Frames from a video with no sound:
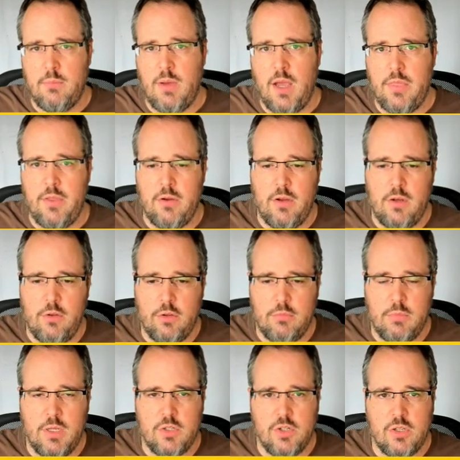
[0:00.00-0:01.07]
um, other alert
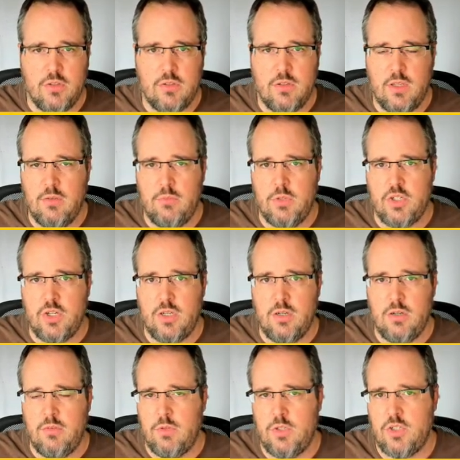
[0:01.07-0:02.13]
managers uh, which
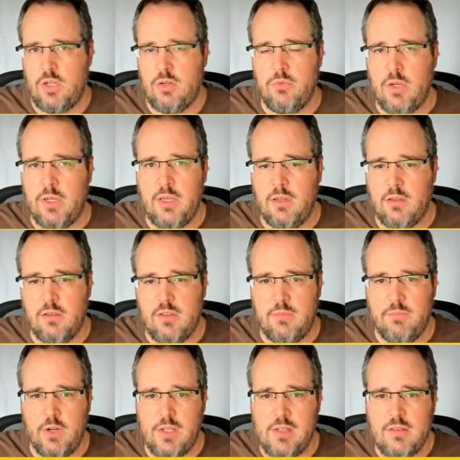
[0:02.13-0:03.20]
are which are running
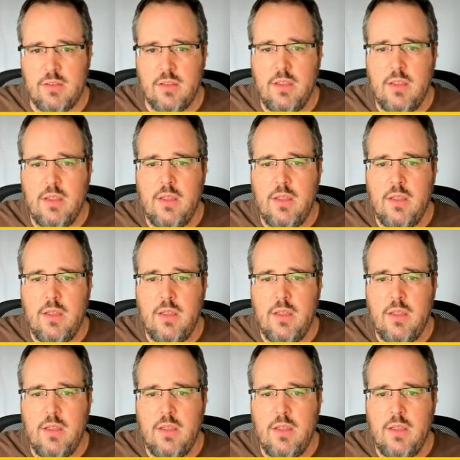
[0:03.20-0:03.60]
somewhere else,